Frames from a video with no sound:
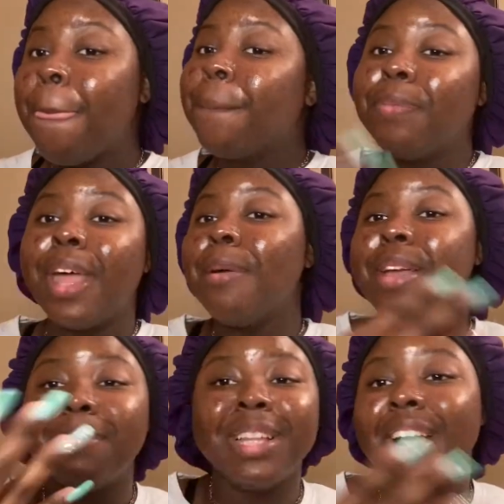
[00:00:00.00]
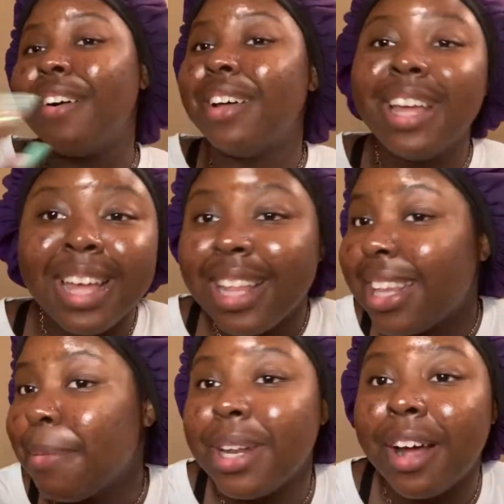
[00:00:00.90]
let me know
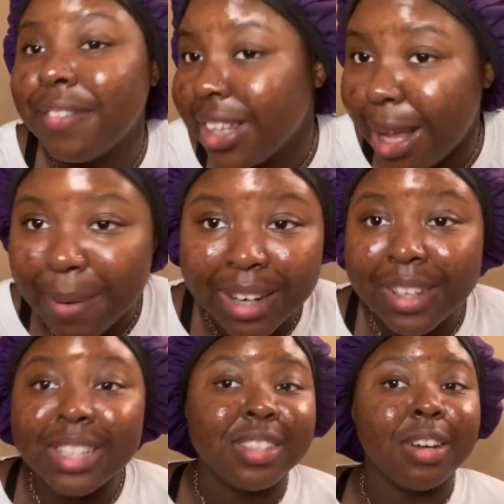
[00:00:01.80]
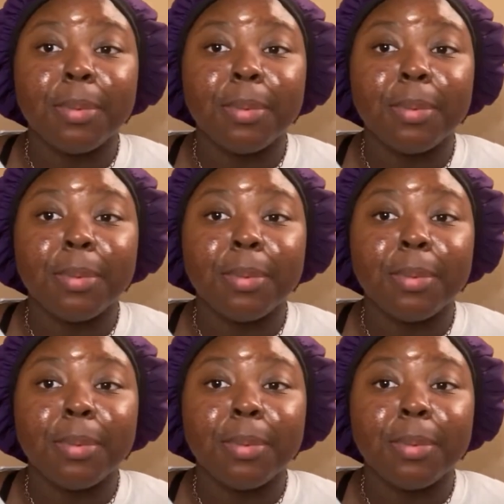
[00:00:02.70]
if you like my new intro,